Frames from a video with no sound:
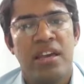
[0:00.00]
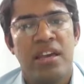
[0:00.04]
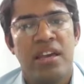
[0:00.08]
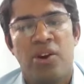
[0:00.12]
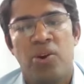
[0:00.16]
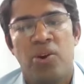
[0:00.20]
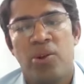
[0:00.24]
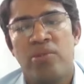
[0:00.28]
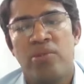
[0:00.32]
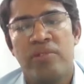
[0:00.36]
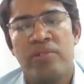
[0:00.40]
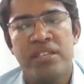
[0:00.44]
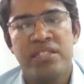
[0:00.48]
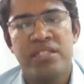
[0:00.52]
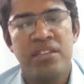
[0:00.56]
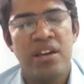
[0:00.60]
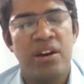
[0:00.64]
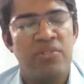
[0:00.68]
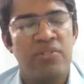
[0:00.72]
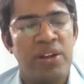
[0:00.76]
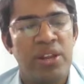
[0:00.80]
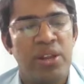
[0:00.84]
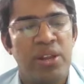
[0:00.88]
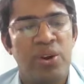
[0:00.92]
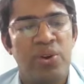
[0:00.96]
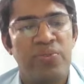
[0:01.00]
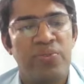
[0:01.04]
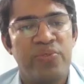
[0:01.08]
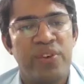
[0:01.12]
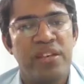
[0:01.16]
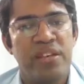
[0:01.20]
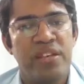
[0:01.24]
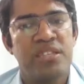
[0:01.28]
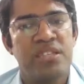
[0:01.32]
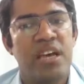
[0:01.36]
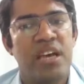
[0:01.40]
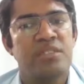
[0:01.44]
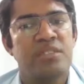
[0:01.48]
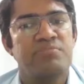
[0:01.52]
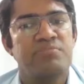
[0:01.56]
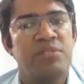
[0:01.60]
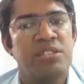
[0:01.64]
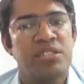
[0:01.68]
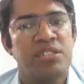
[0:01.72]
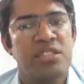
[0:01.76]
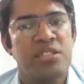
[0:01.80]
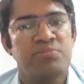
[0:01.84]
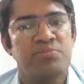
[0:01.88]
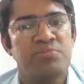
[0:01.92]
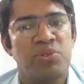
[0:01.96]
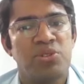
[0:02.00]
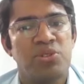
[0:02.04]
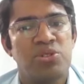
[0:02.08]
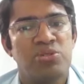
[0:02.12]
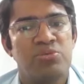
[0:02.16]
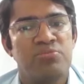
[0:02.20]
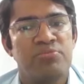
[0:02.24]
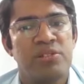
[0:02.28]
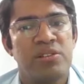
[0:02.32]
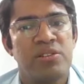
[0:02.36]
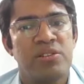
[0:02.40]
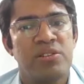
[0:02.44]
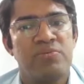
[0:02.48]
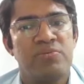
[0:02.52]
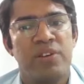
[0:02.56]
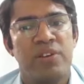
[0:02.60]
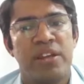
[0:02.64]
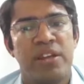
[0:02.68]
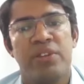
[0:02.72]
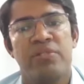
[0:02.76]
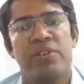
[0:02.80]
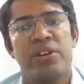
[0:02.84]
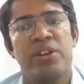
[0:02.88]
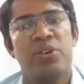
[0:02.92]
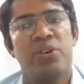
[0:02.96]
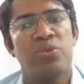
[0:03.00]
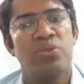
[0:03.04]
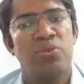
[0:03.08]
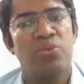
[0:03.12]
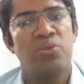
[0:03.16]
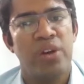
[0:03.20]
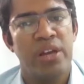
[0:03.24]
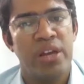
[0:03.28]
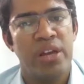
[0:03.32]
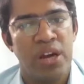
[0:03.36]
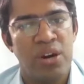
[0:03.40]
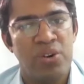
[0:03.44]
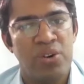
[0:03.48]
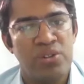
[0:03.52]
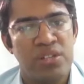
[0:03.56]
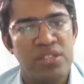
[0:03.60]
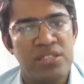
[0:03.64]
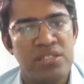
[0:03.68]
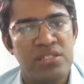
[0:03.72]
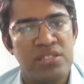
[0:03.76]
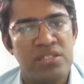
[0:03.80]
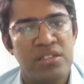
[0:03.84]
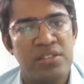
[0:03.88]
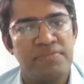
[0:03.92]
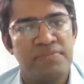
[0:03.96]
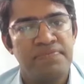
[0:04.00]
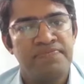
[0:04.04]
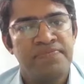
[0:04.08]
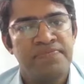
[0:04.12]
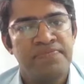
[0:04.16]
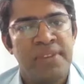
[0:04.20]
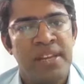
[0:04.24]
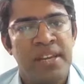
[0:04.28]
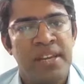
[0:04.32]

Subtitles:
Always cover your face as much as possible whenever you're going out in sun.